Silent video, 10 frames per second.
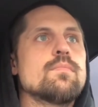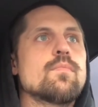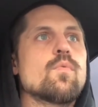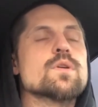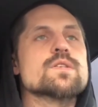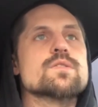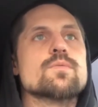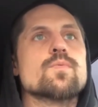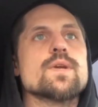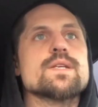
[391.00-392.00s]
What's the
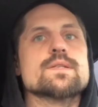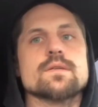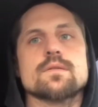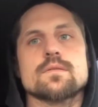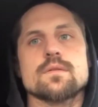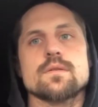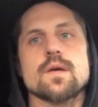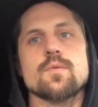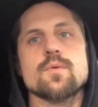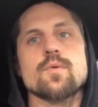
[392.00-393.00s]
reason
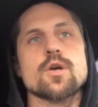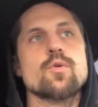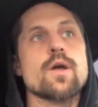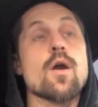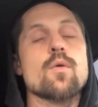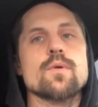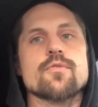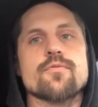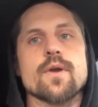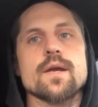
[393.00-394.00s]
that we want to quit? Are we
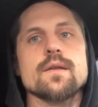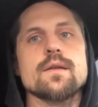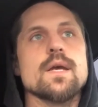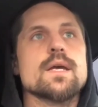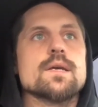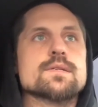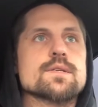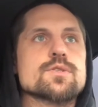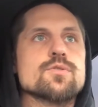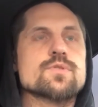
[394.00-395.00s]
afraid? Is
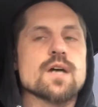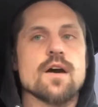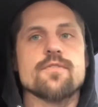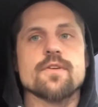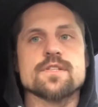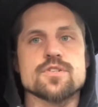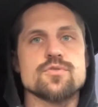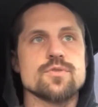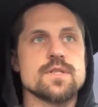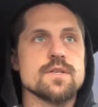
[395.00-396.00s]
it too tough? Is it
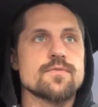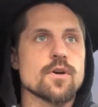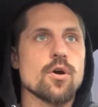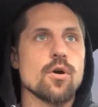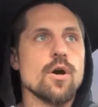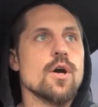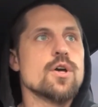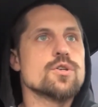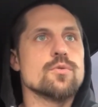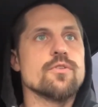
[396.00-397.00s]
too difficult?
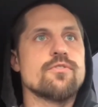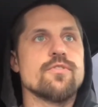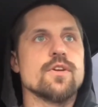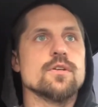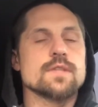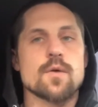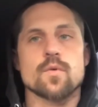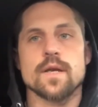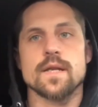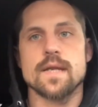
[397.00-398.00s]
Do we feel that
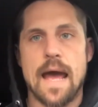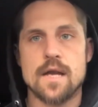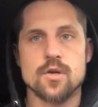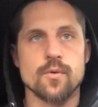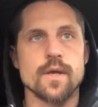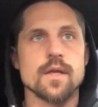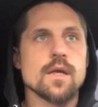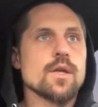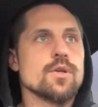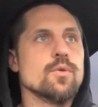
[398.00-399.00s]
we're inadequate?
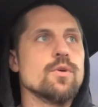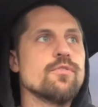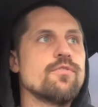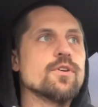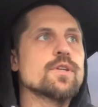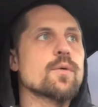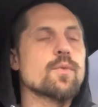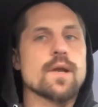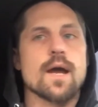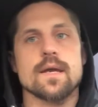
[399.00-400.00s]
Do we feel that
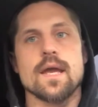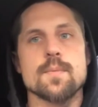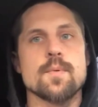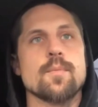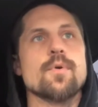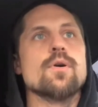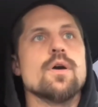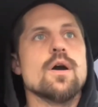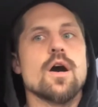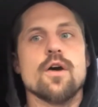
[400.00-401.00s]
we're not capable
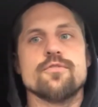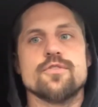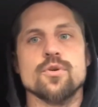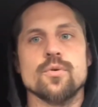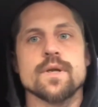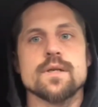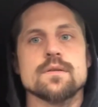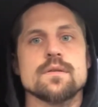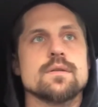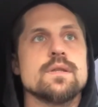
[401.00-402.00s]
of
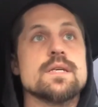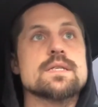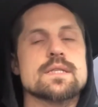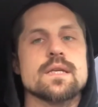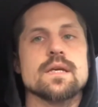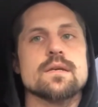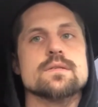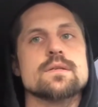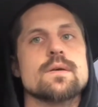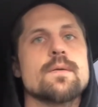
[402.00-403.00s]
doing these things?